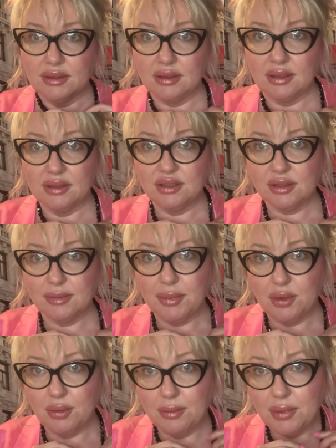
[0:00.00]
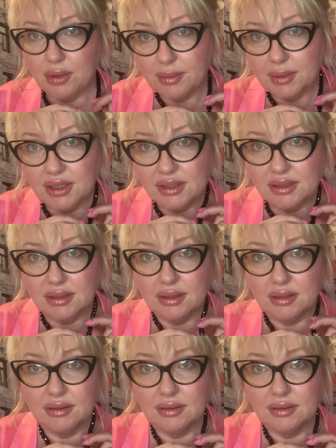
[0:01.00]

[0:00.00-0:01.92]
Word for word: It's just boom, boom, and it's done.